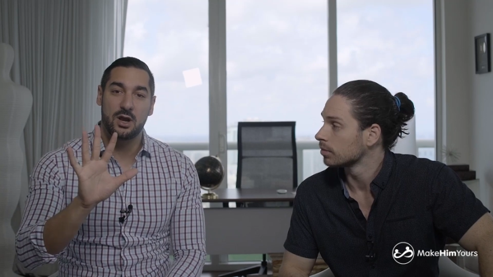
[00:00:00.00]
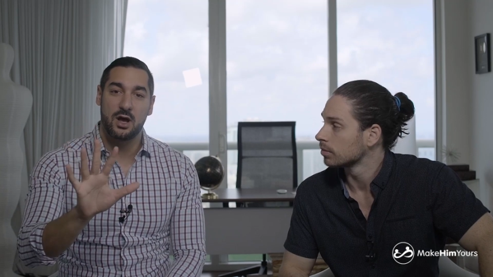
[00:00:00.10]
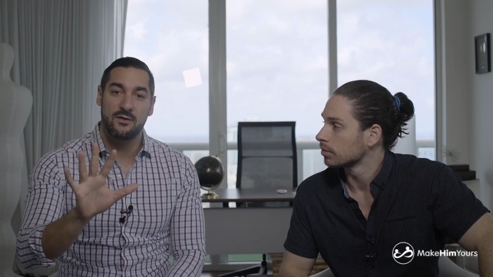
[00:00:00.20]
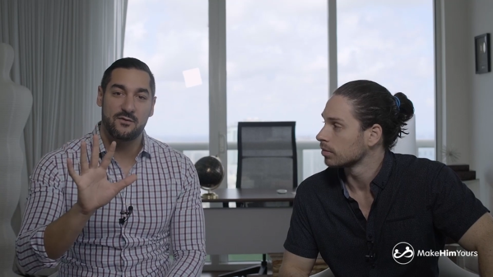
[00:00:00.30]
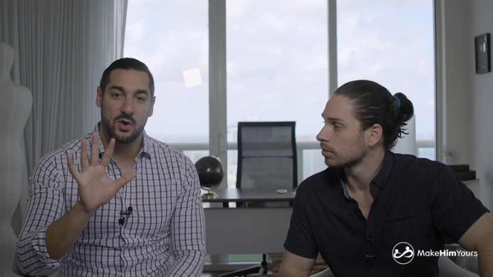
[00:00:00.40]

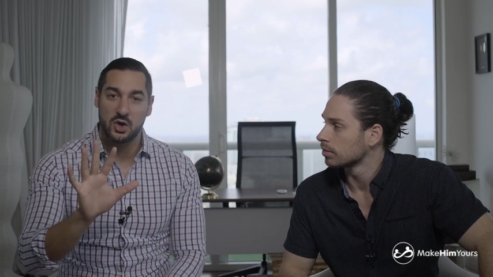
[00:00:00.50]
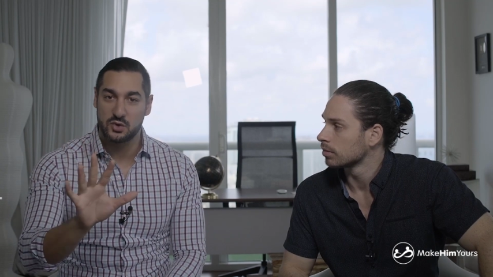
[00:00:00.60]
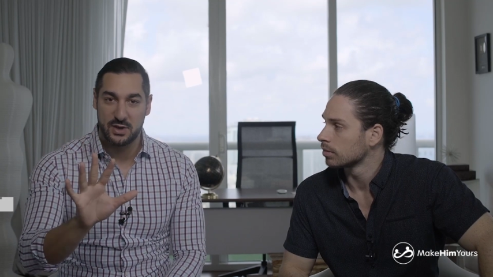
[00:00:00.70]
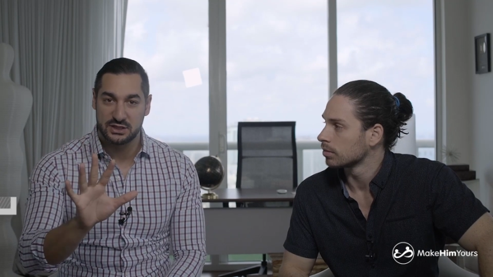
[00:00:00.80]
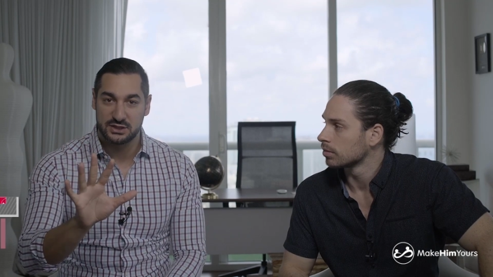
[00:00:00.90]
Speaker 1: Love
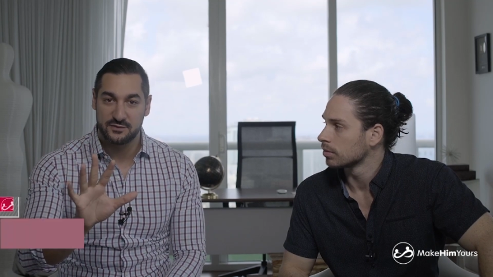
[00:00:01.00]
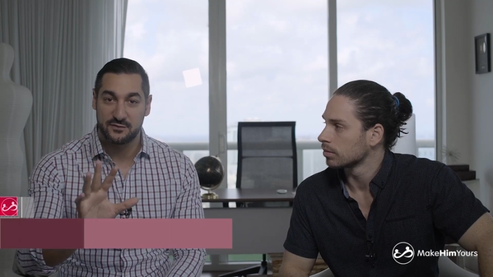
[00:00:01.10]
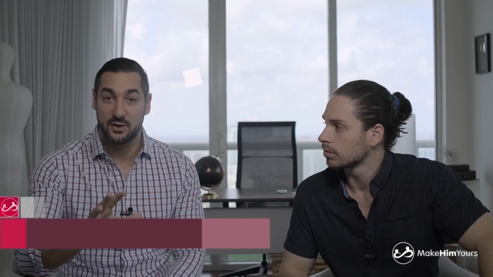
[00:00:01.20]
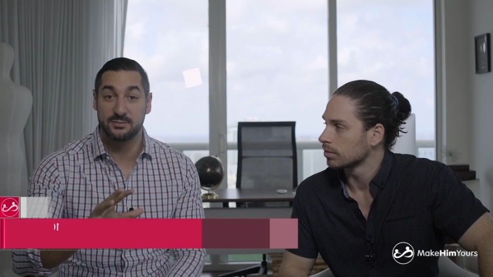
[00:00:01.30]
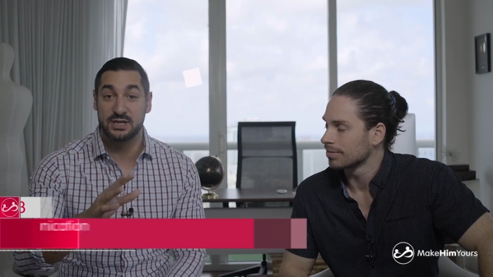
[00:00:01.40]
Languages
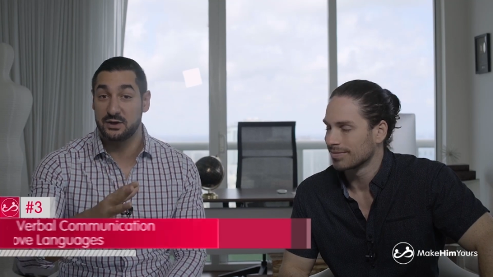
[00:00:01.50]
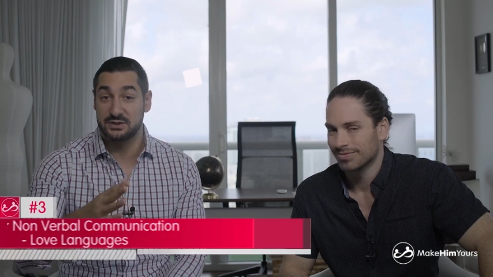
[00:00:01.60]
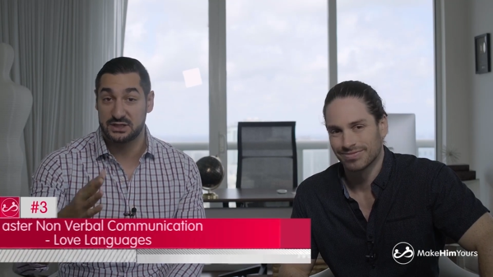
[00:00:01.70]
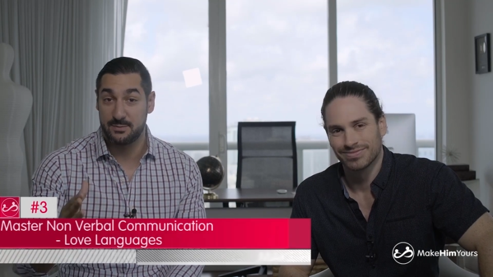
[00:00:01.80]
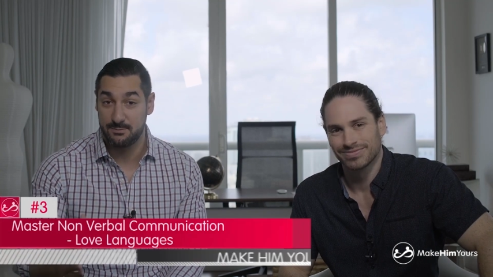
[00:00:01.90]
from
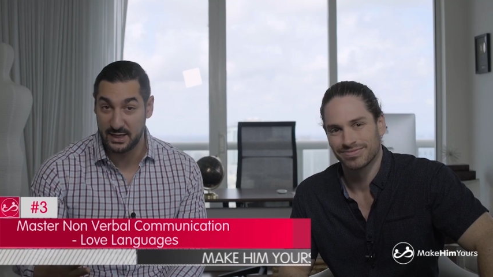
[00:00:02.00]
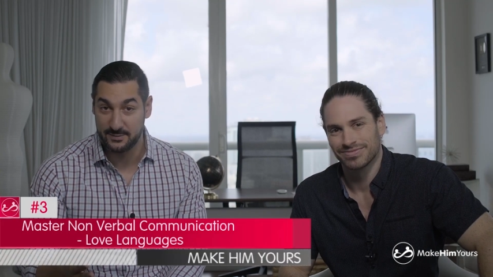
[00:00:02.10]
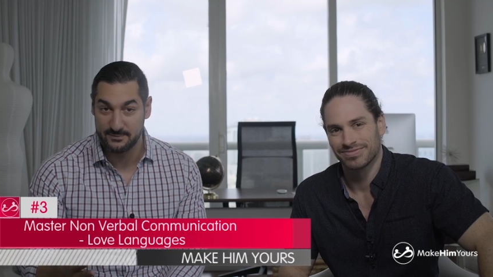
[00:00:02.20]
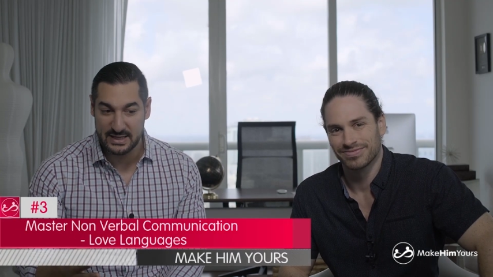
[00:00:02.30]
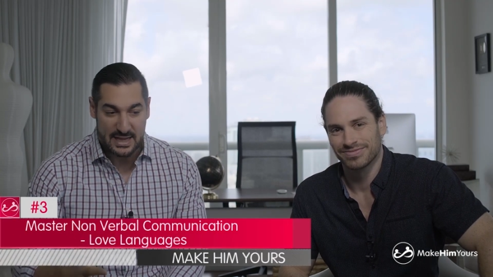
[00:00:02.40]
Gary
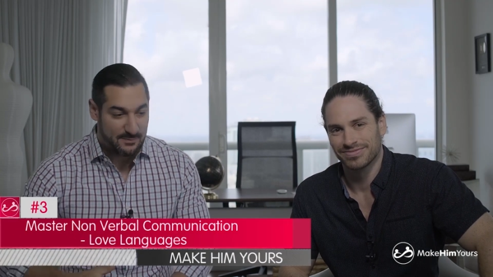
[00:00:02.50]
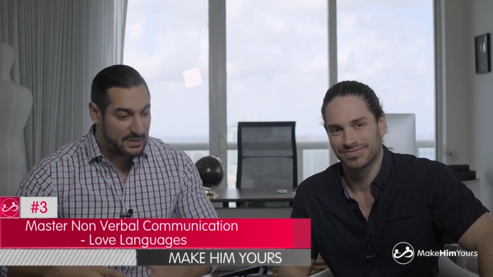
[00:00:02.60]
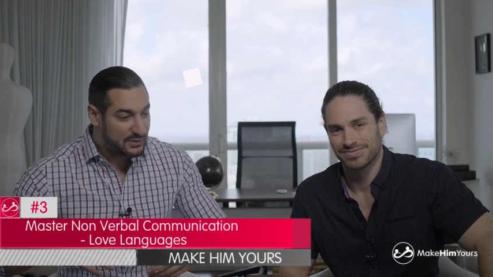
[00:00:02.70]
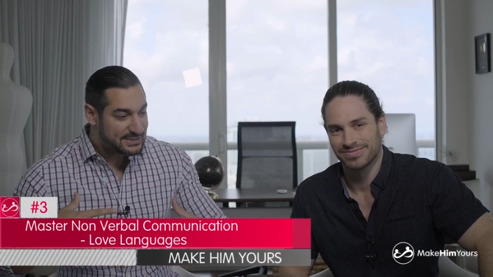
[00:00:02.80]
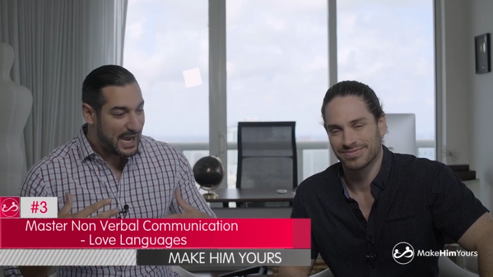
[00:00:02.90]
Chapman.
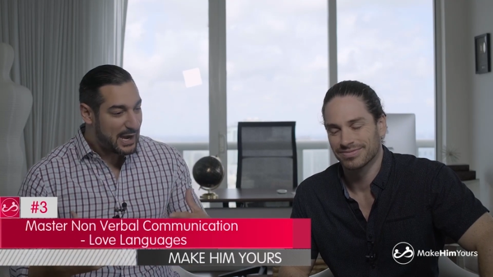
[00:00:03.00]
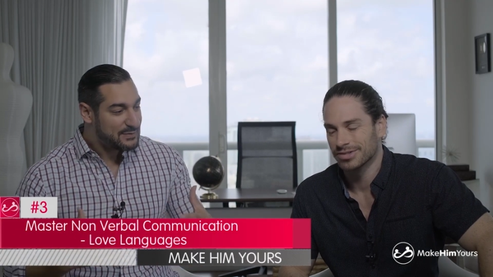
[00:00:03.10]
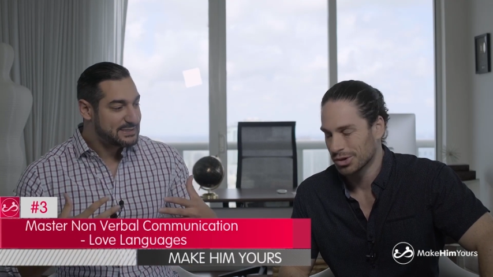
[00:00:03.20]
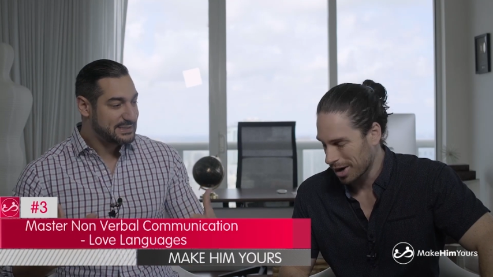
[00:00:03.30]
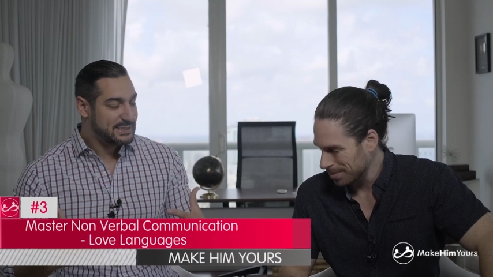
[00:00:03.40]
Because I
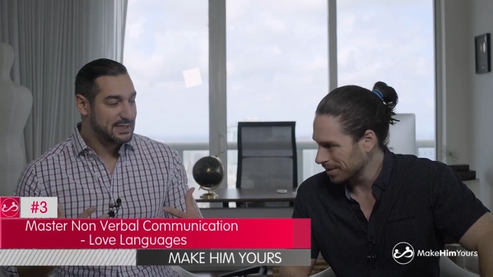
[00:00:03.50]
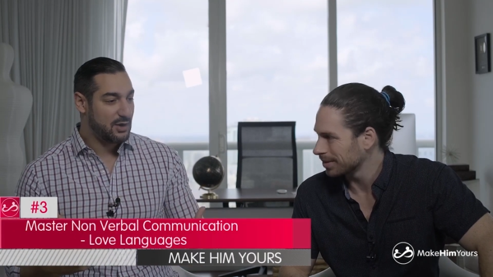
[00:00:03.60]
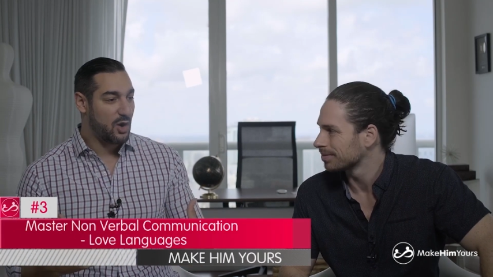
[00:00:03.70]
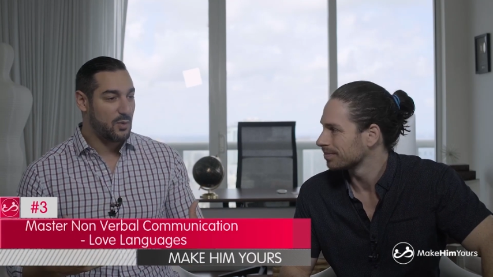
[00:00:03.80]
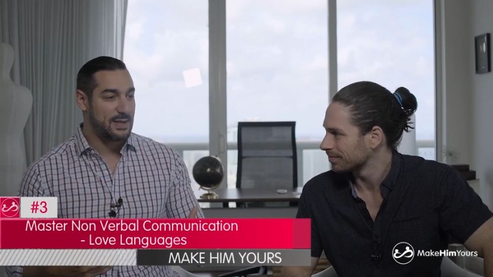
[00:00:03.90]
was
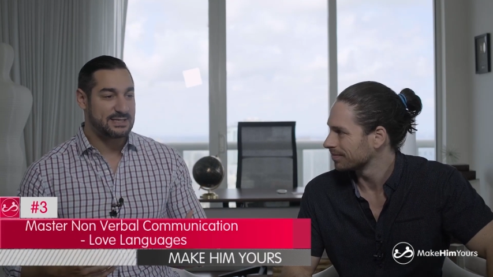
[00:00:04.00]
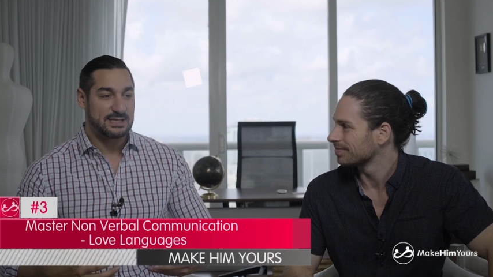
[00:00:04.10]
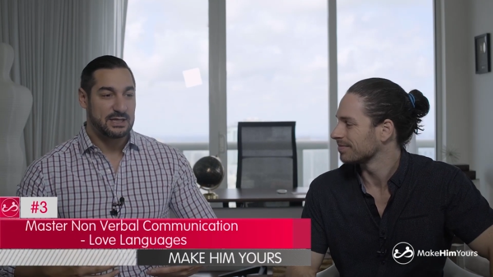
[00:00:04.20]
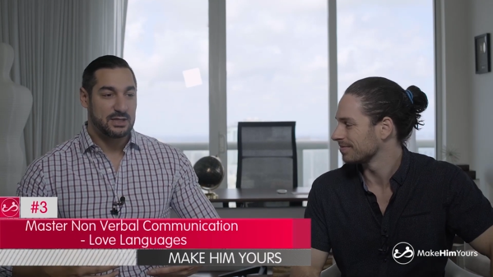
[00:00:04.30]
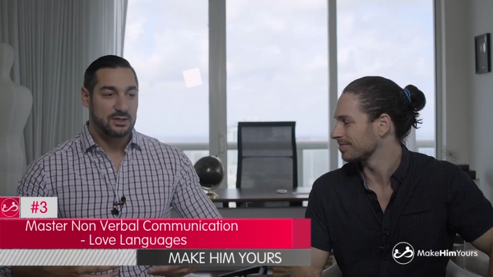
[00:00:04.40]
thinking
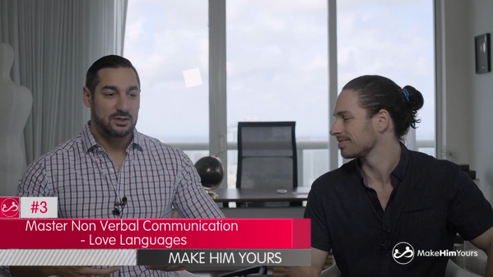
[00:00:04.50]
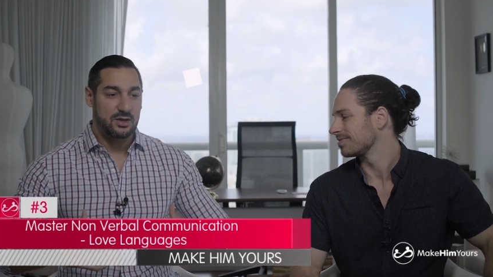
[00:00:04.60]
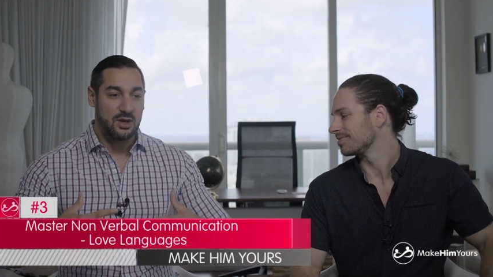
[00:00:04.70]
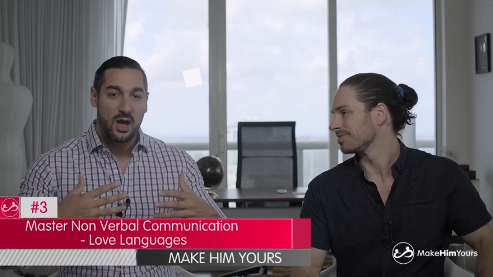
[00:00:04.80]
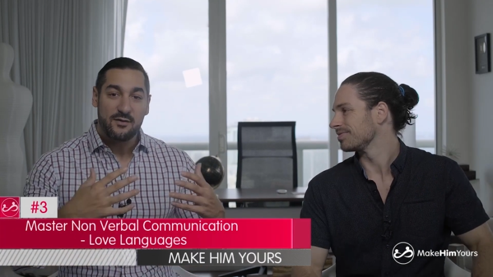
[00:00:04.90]
always,
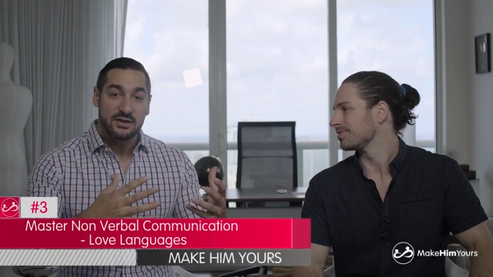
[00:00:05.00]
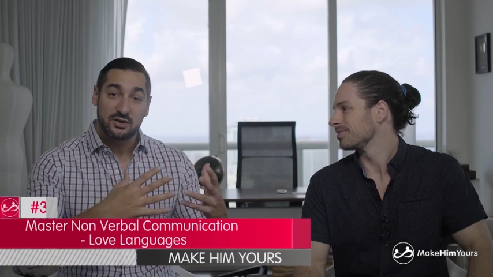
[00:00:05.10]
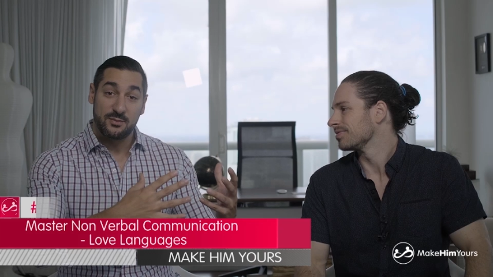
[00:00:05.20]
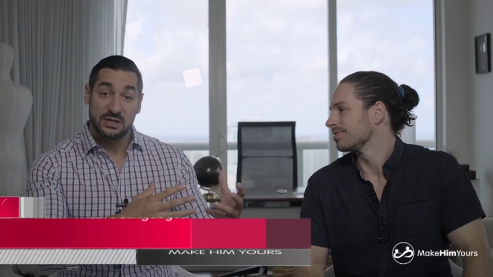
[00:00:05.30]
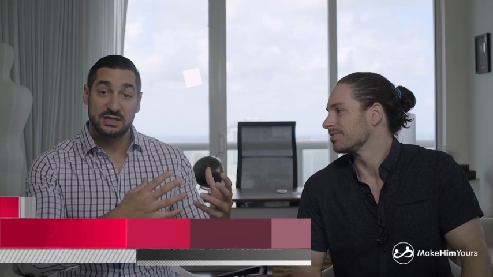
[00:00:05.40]
love
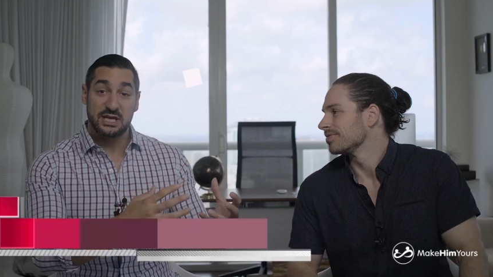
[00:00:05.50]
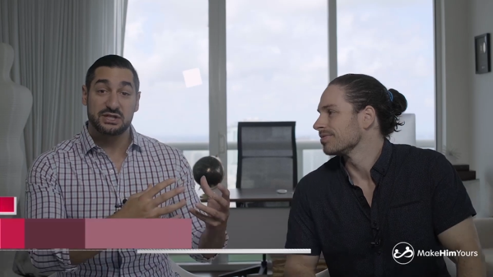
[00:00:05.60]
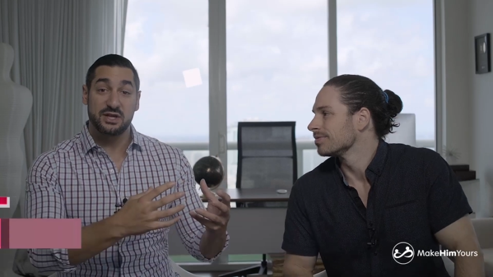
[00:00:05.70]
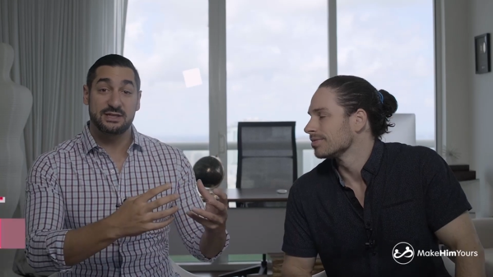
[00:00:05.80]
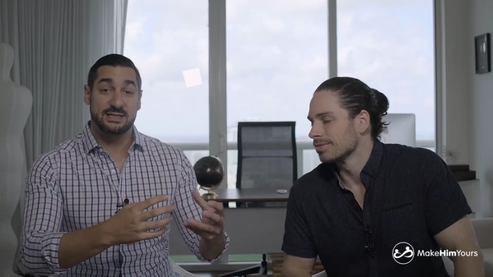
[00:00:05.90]
and
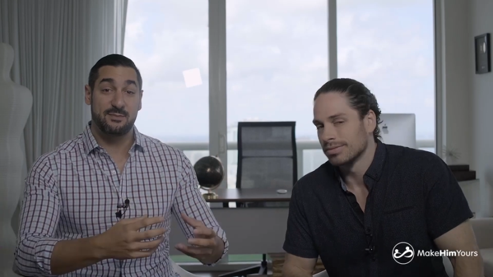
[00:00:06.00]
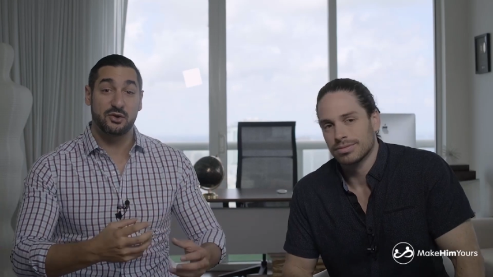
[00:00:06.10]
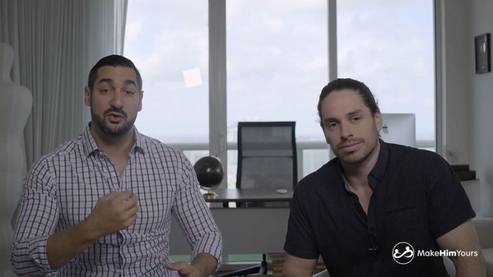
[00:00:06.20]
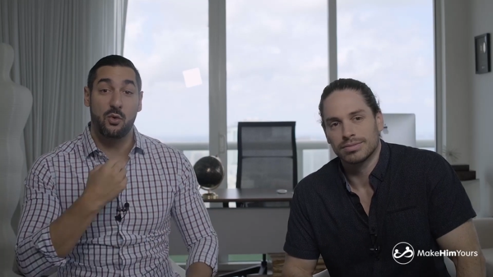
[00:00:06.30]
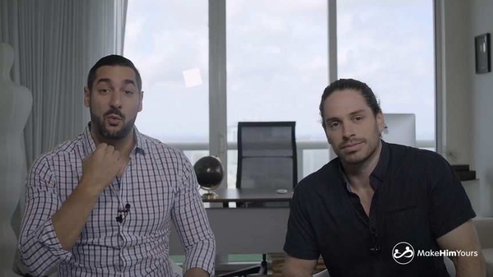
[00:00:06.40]
communication is
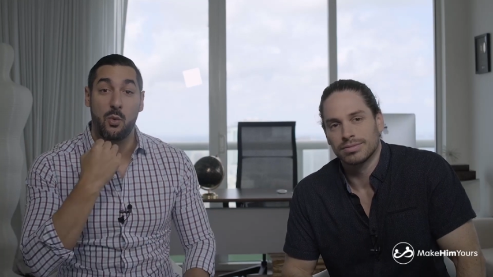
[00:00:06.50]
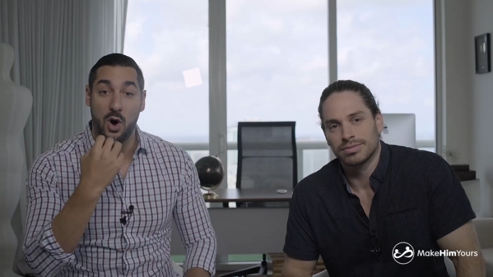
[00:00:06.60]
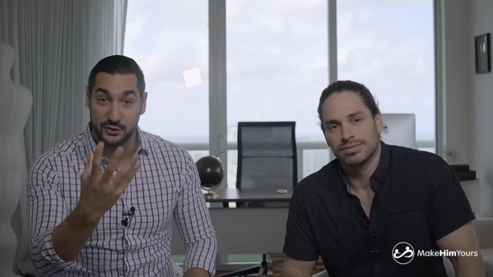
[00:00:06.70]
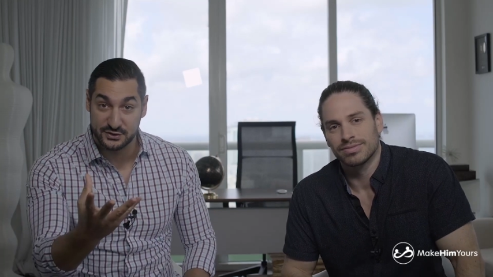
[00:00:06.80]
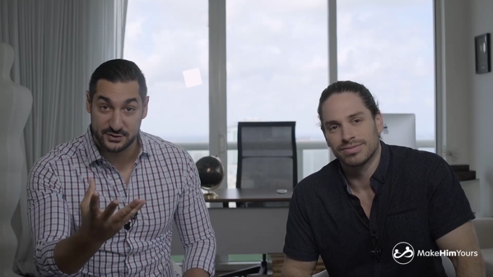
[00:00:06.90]
about
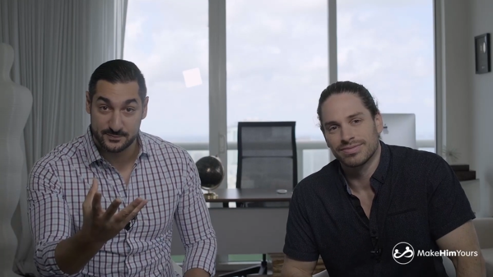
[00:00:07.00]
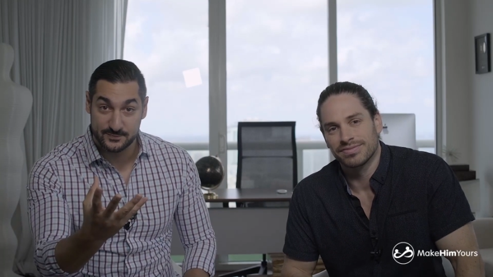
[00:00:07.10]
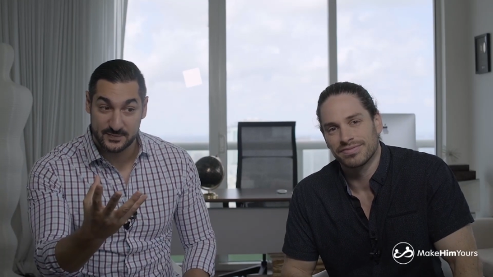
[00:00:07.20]
words.